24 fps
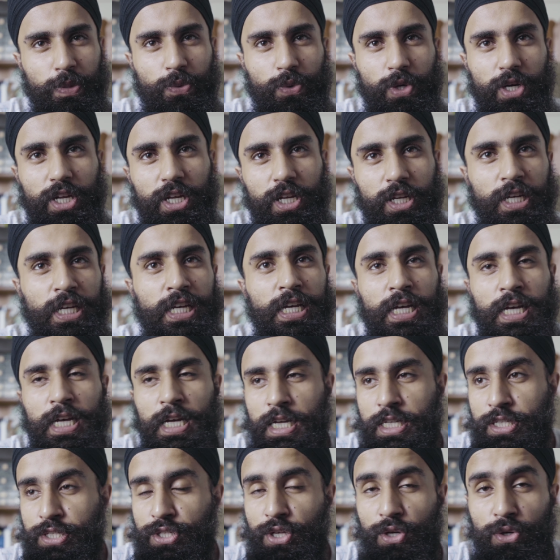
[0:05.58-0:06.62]
wedding.
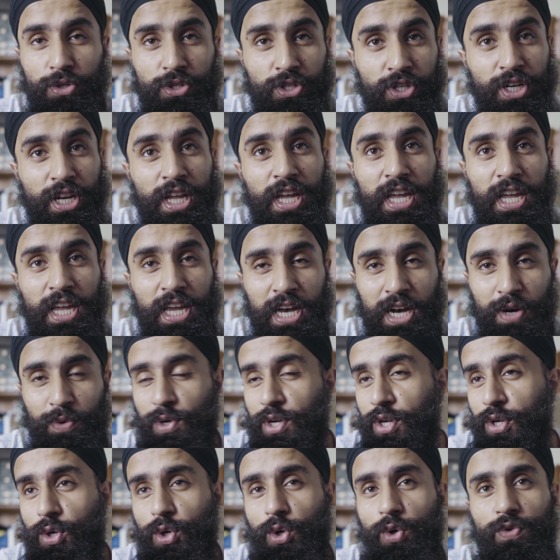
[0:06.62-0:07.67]
So today I
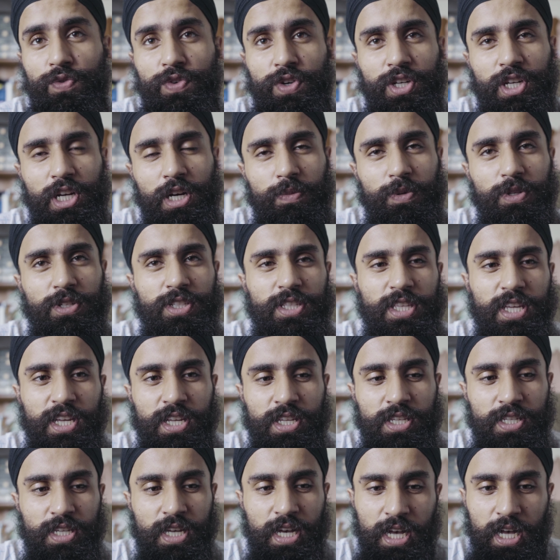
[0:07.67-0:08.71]
want to go over a couple
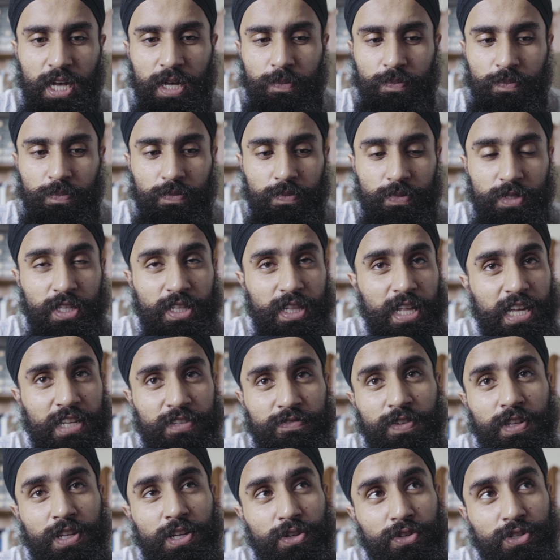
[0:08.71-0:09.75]
things. The
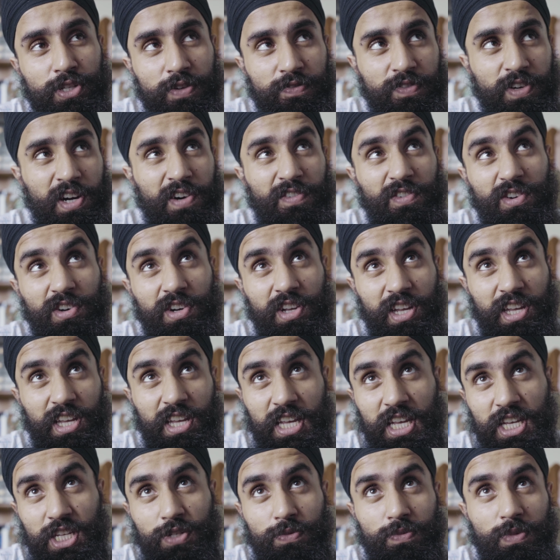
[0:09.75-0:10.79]
last videos I've covered
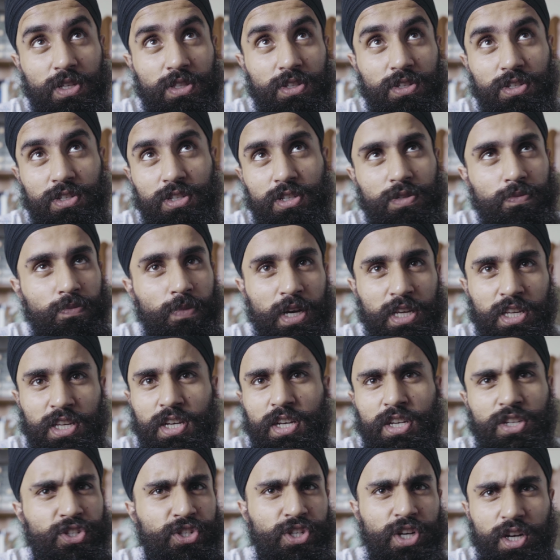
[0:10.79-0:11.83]
engagements,
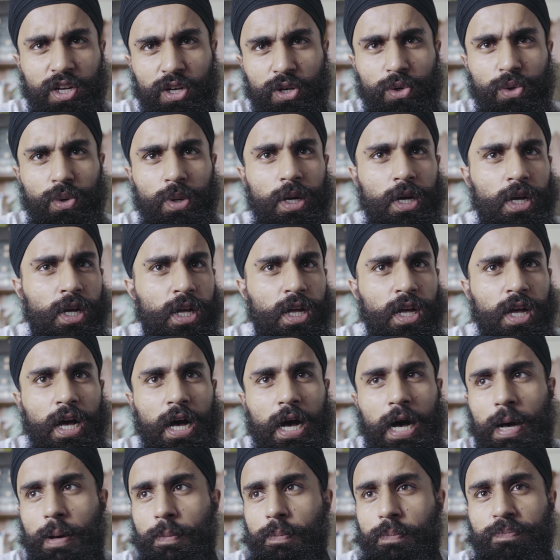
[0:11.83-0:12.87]
manya, jago,
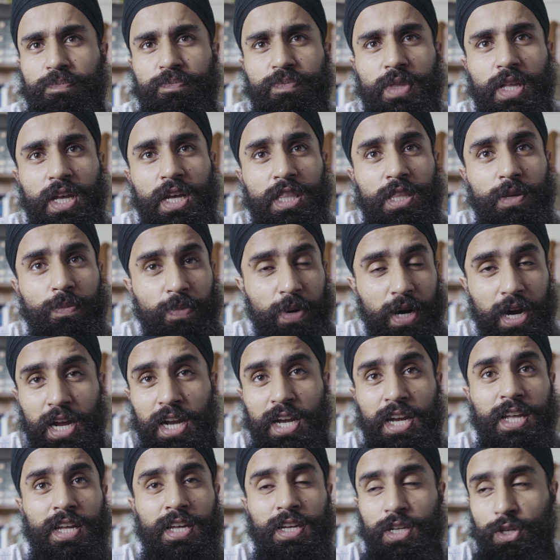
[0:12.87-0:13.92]
and the
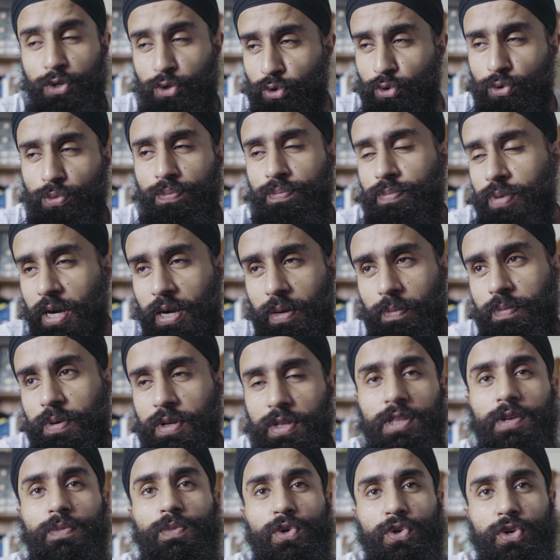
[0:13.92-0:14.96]
bride groom prep
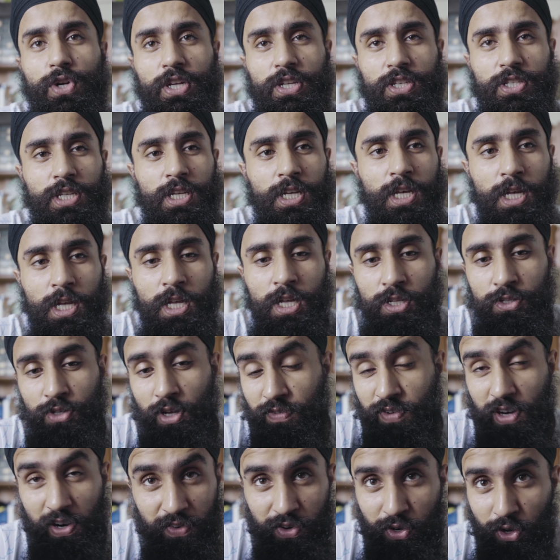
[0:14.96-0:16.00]
in the mornings. So
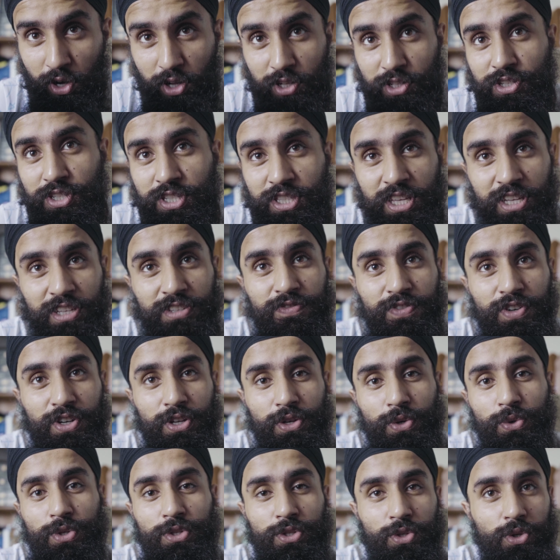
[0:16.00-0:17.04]
I've covered all those things for
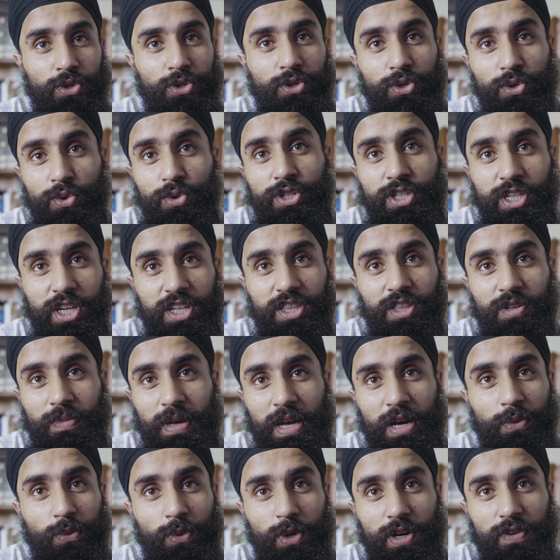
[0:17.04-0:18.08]
you, so do check them
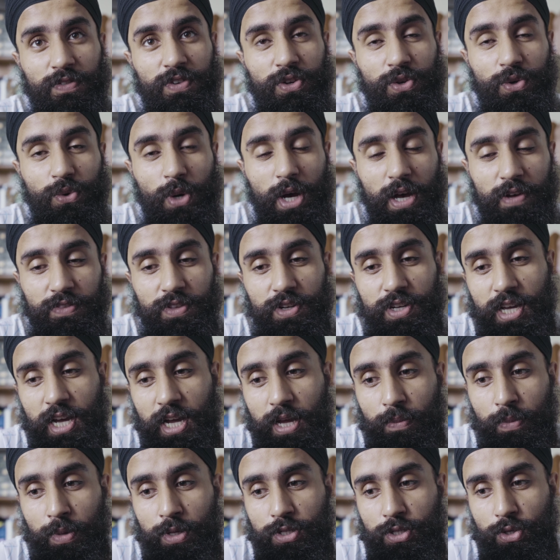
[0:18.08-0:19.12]
out whenever you do have the
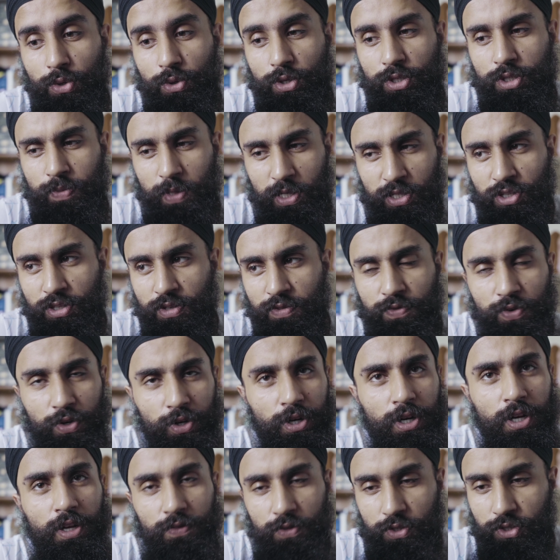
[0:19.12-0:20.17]
time. So especially
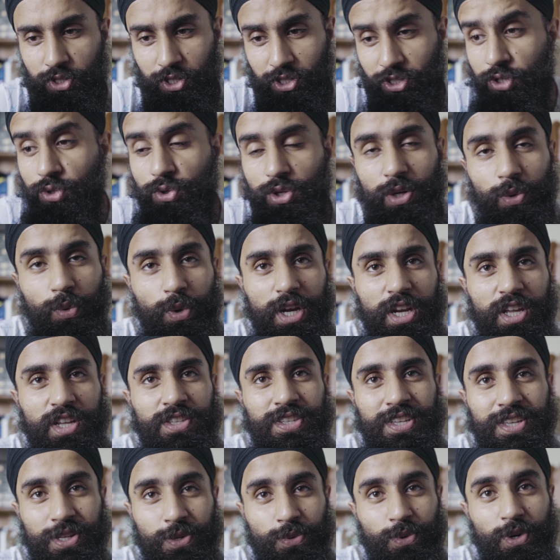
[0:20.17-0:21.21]
for if you're just shooting
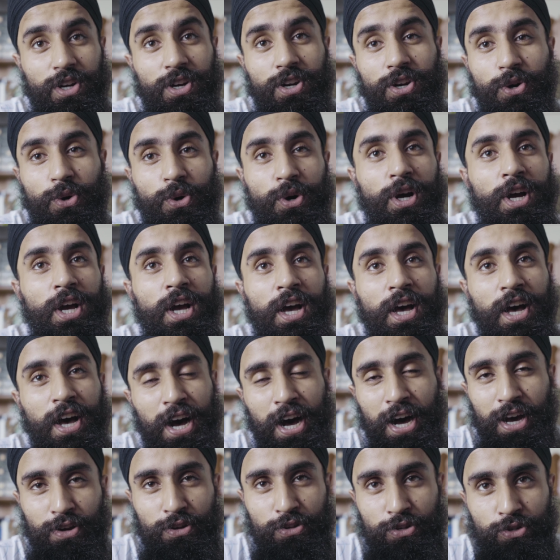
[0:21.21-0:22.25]
weddings and you want to know
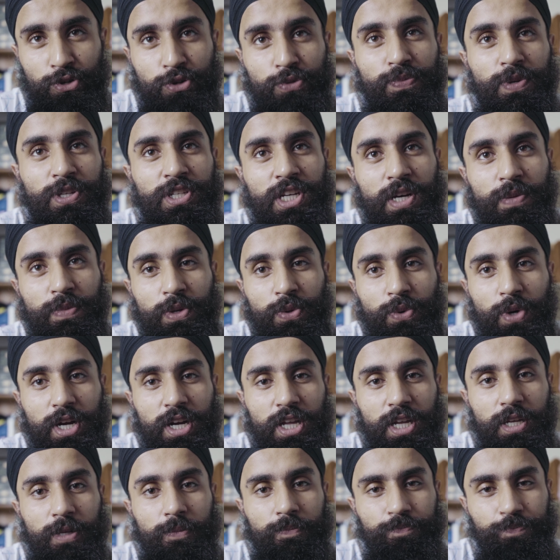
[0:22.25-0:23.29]
how to shoot Punjabi
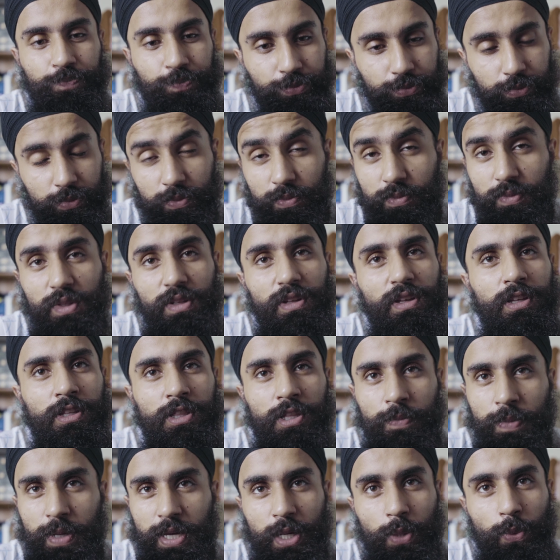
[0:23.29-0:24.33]
wedding,
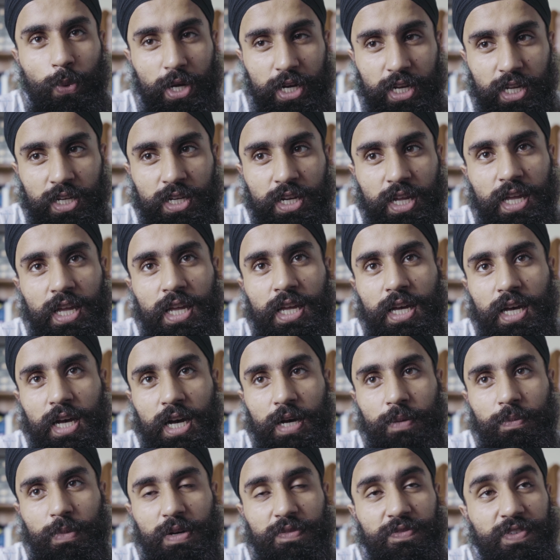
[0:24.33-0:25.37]
the big wedding day.
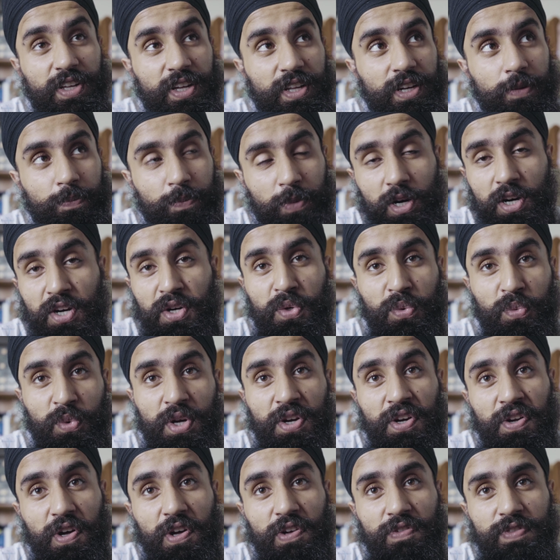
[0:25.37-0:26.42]
I've done part
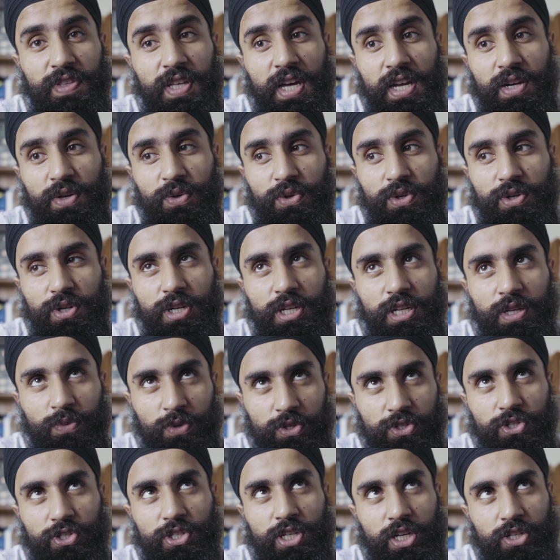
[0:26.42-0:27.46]
1 of that already,
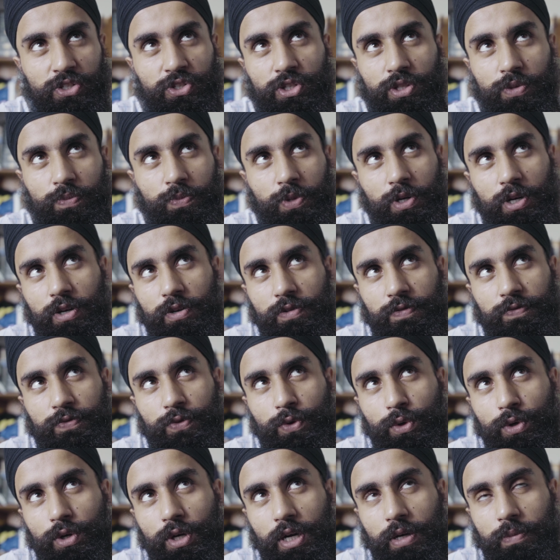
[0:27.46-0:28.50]
which is actually the part
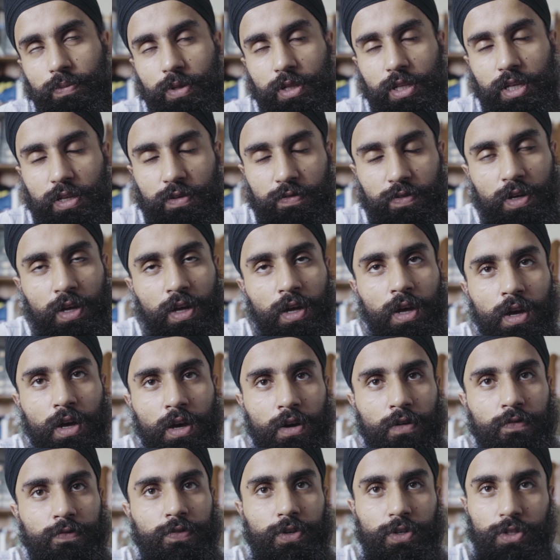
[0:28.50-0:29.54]
4 I believe
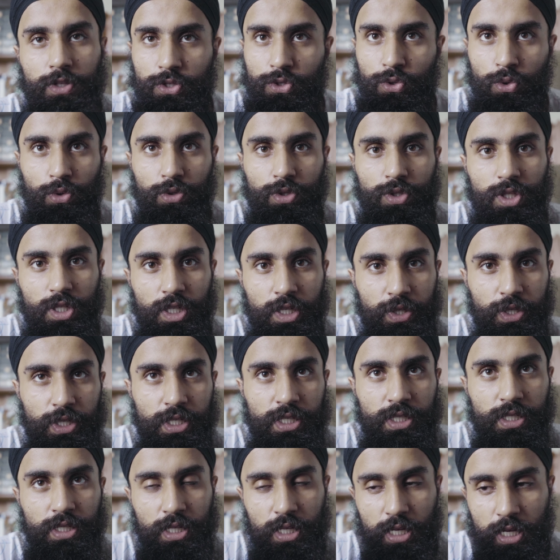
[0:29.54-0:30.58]
for this whole
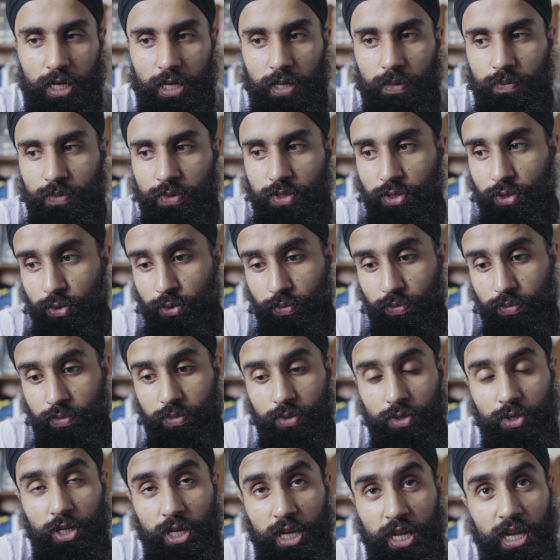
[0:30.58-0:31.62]
series. So
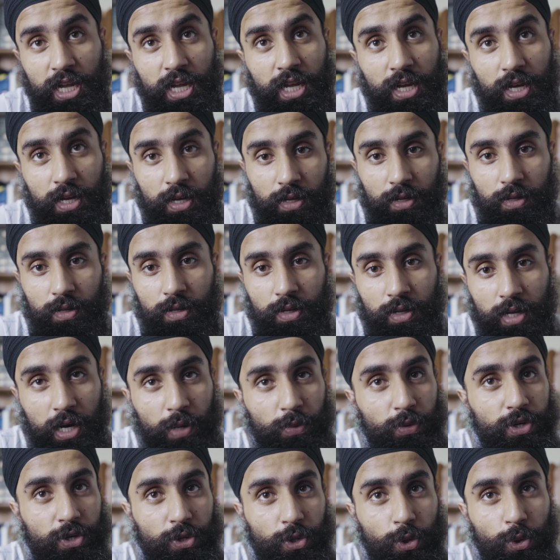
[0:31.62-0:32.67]
today I
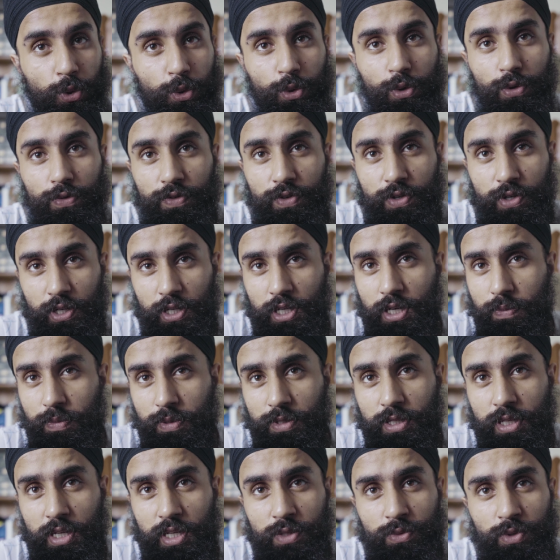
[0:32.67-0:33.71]
want to go over a
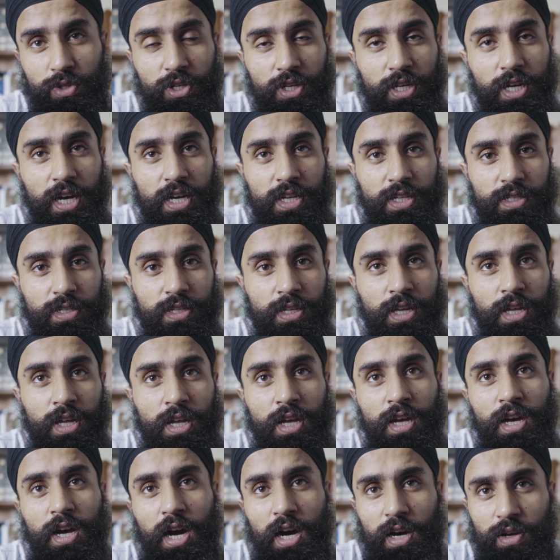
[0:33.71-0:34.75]
couple things with you guys,
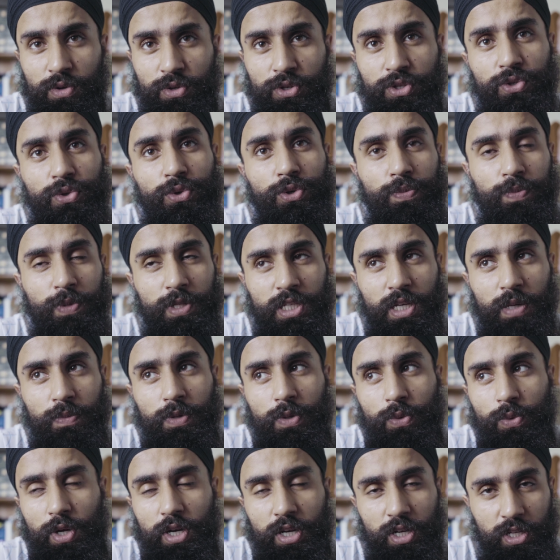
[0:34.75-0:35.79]
how to shoot
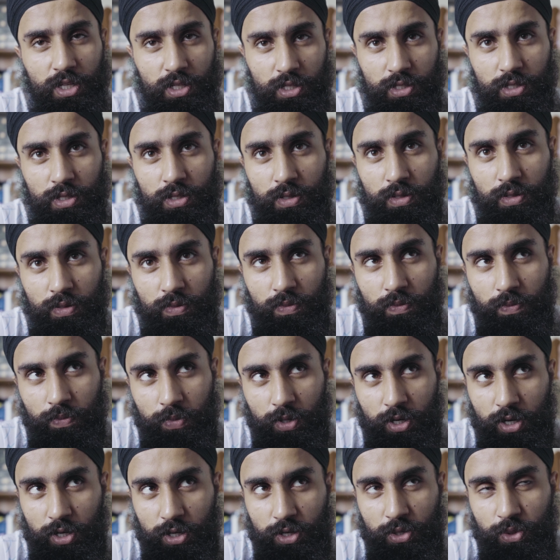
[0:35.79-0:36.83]
Punjabi weddings
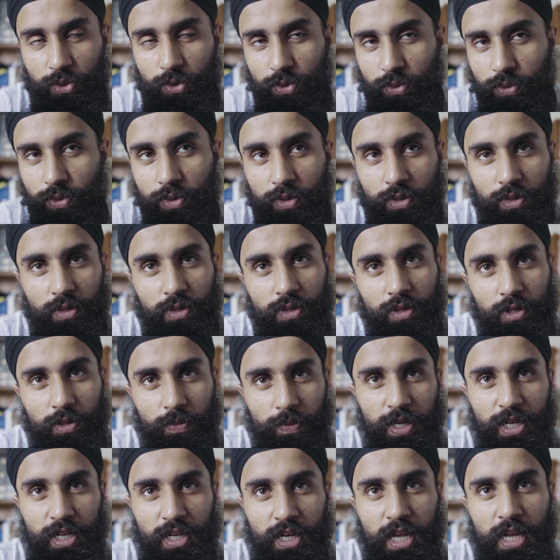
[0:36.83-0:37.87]
part 2, the
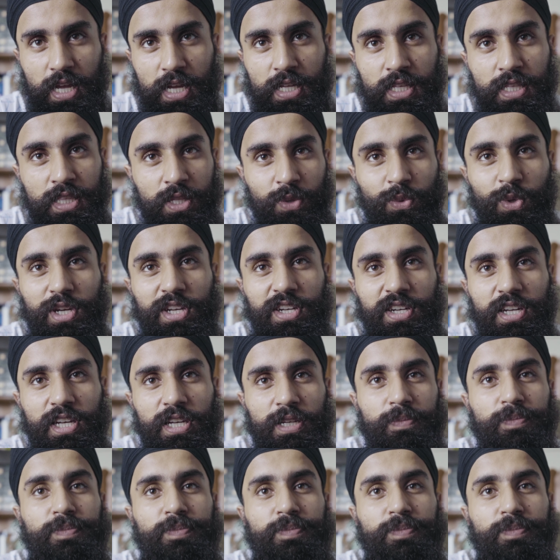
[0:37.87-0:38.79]
big day, the wedding day.